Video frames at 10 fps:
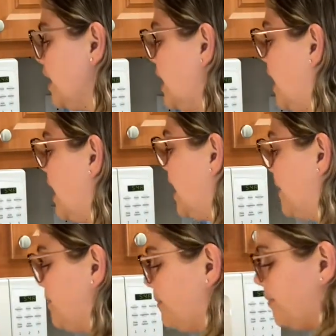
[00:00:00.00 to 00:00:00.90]

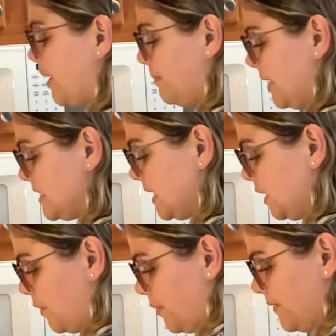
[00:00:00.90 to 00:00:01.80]
But basically
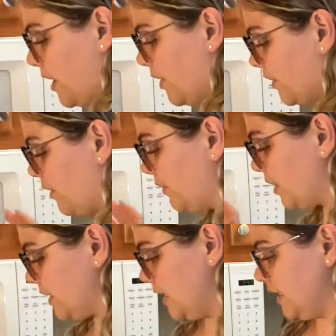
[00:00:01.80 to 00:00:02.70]
what we've got going
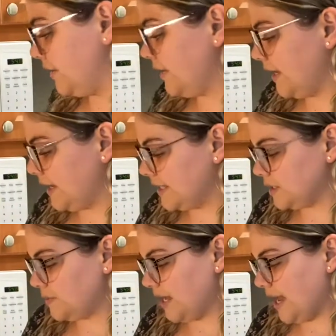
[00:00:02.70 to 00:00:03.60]
on here is
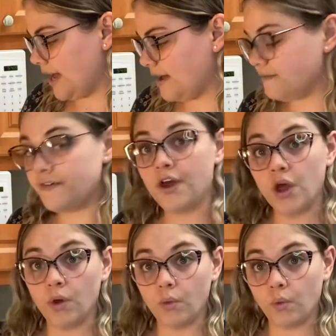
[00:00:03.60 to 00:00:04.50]
we have
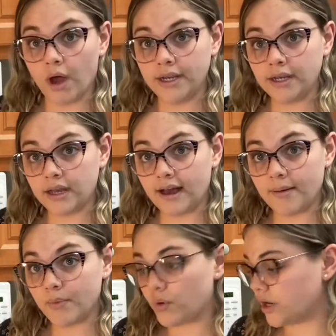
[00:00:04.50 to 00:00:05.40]
1 cup
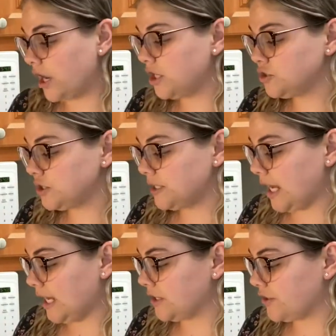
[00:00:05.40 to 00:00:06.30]
or
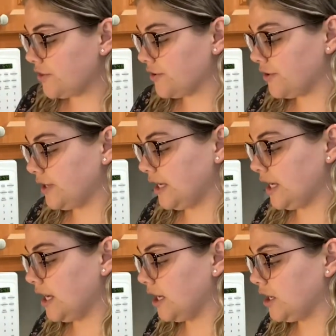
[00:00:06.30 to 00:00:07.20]

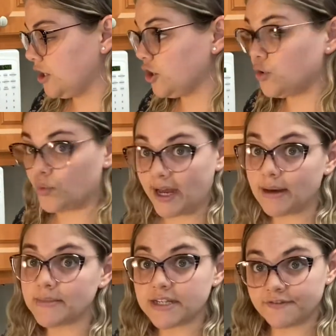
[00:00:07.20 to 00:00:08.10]
130
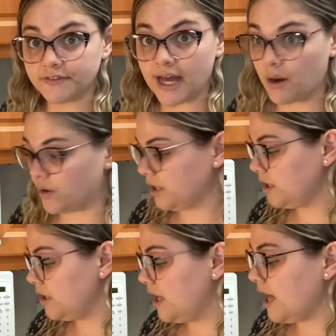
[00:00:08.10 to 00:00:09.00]
grams of flour,
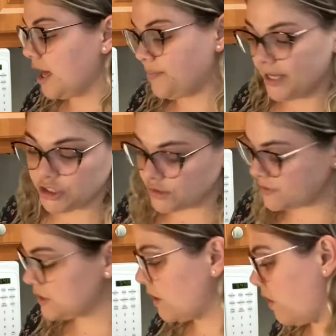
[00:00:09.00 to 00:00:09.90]
a pinch of
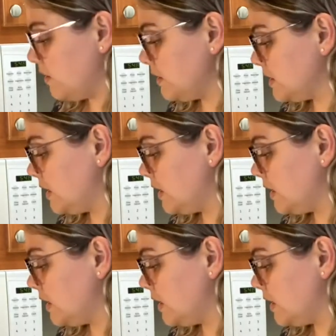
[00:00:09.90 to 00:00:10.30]
salt,